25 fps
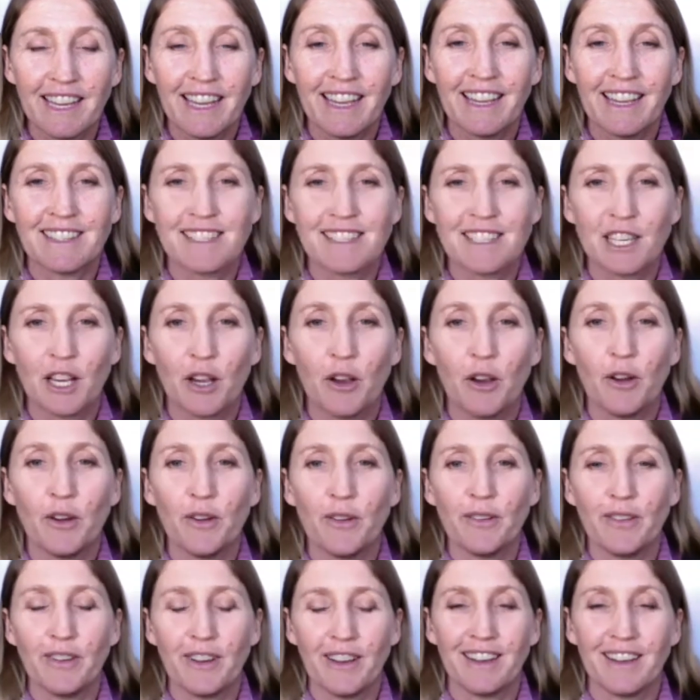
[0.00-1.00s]
So
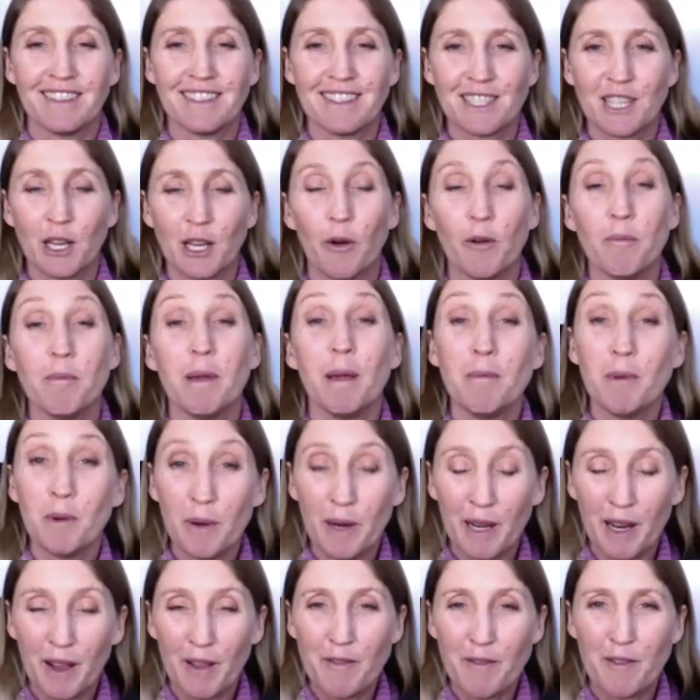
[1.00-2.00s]
I remember
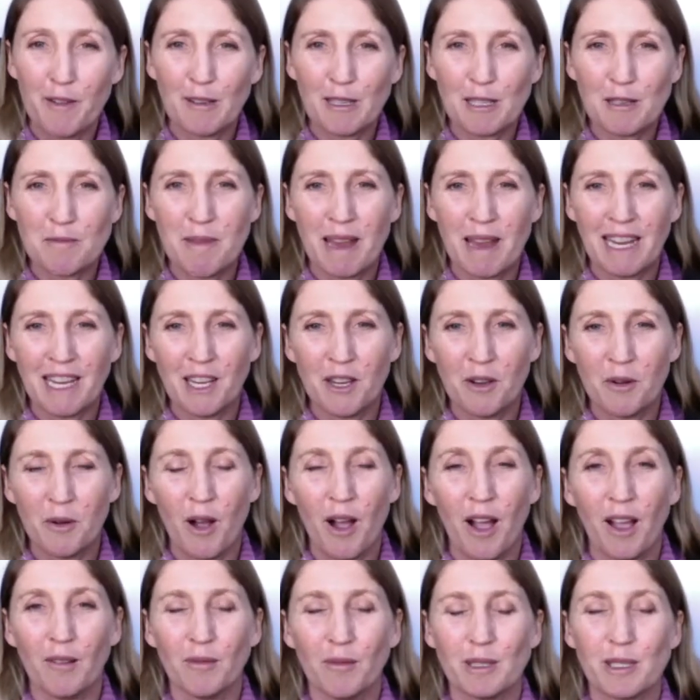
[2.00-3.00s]
when I first met you,
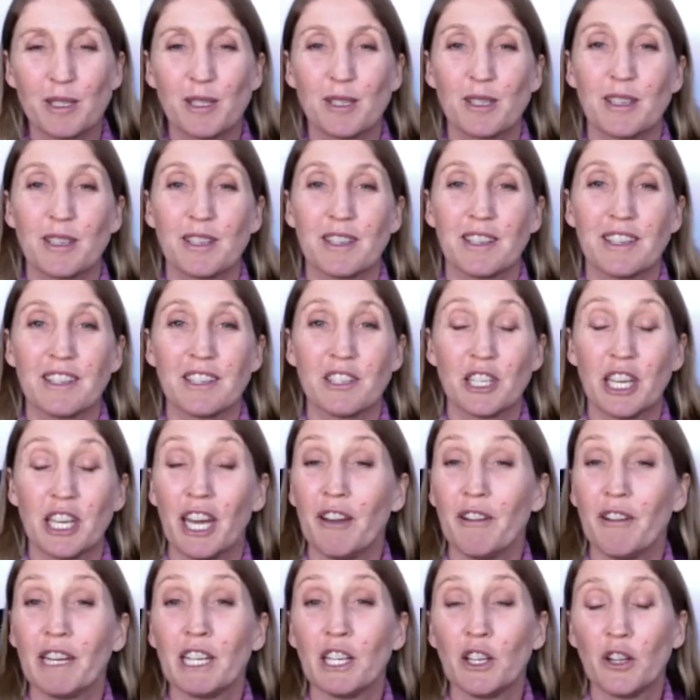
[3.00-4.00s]
I was
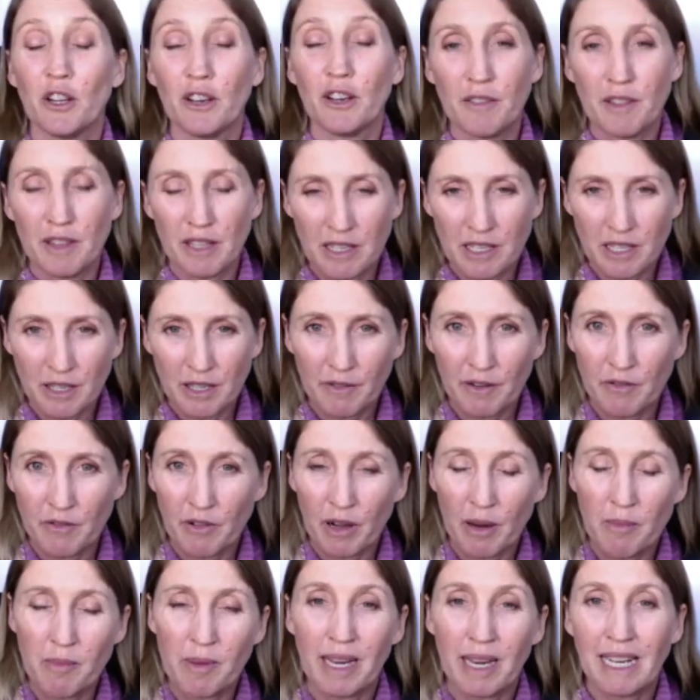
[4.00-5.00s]
sharing a lot of the different
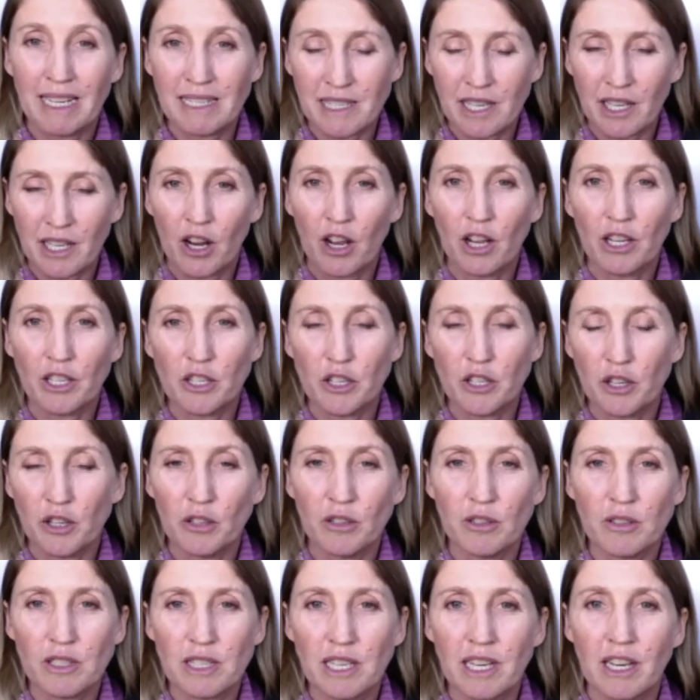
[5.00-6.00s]
remedies that I'd
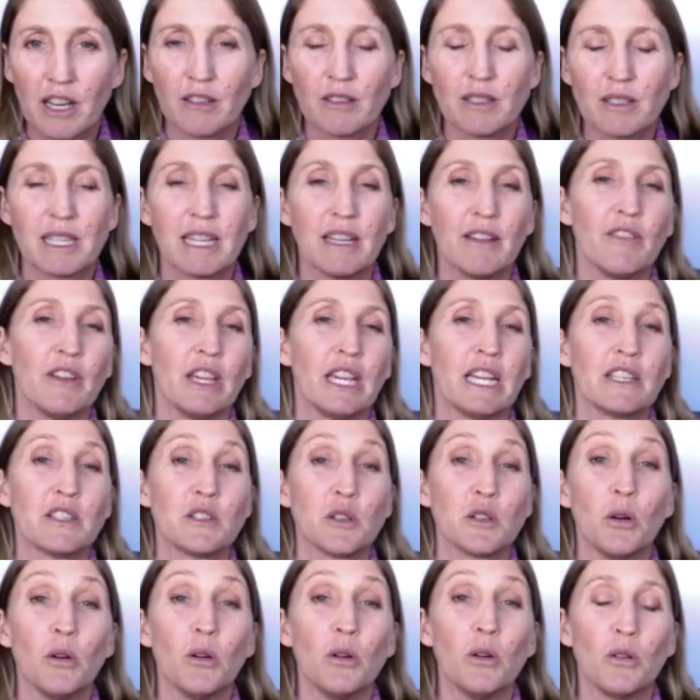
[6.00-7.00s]
used, and I was giving a
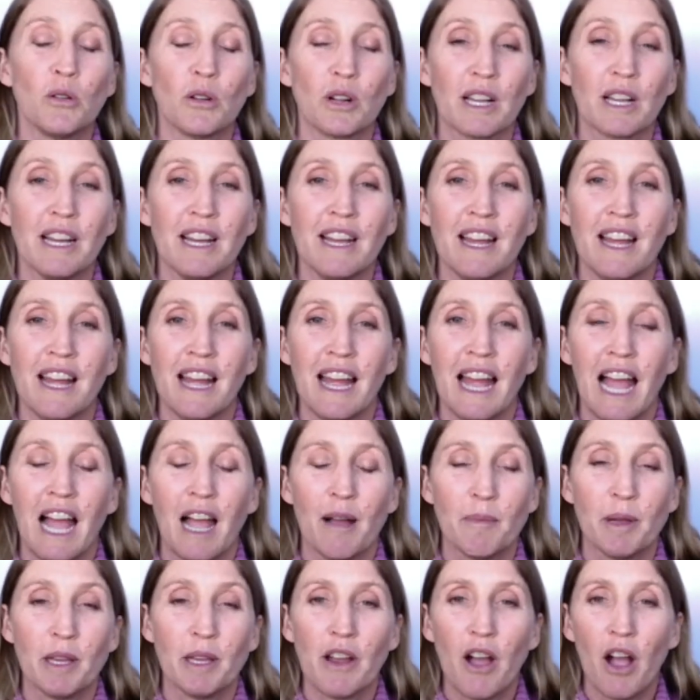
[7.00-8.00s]
talk,
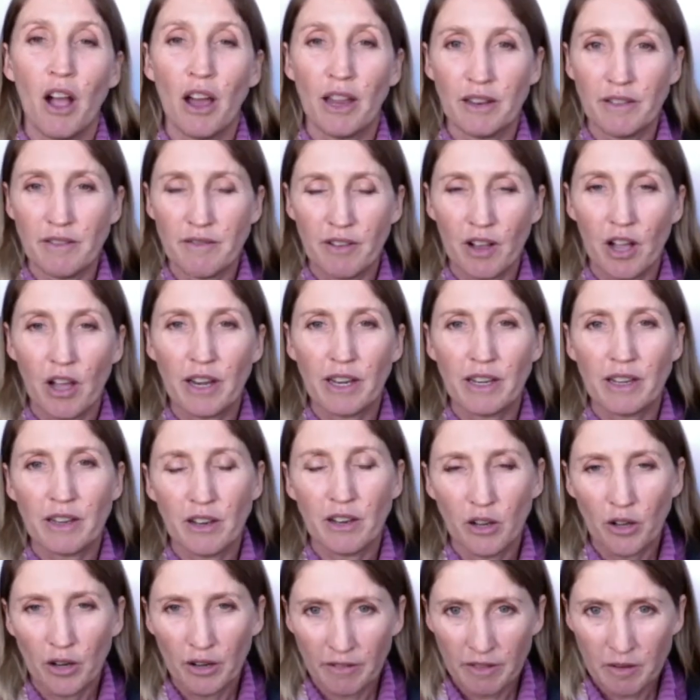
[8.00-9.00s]
and I'd invited a
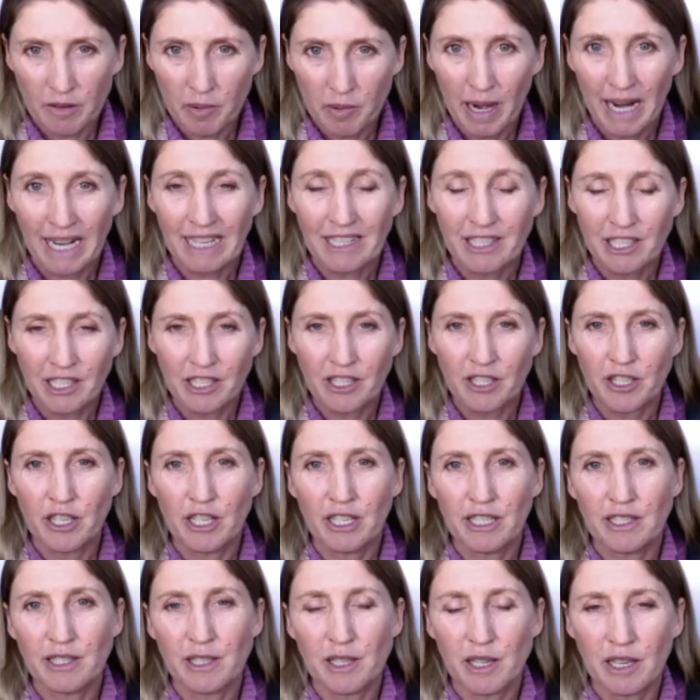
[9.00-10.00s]
lot of the
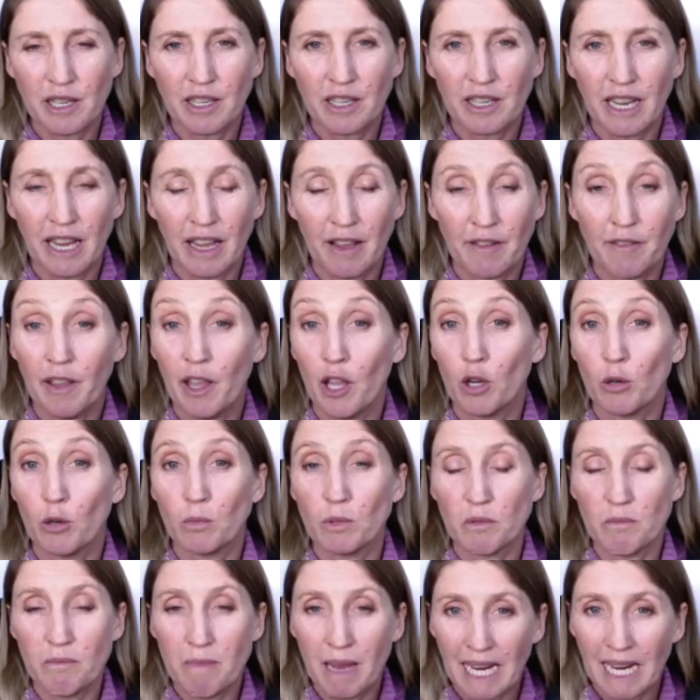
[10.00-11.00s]
practitioners that have
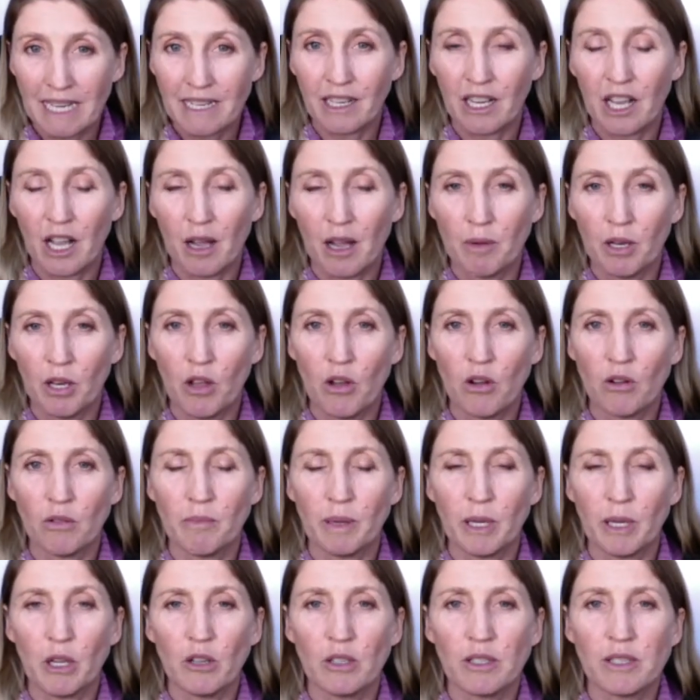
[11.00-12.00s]
helped me to come along,
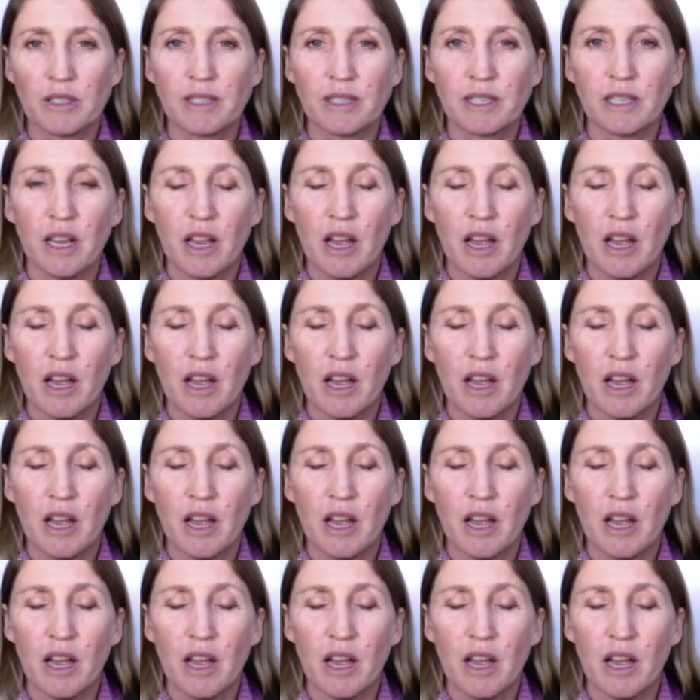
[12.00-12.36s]
because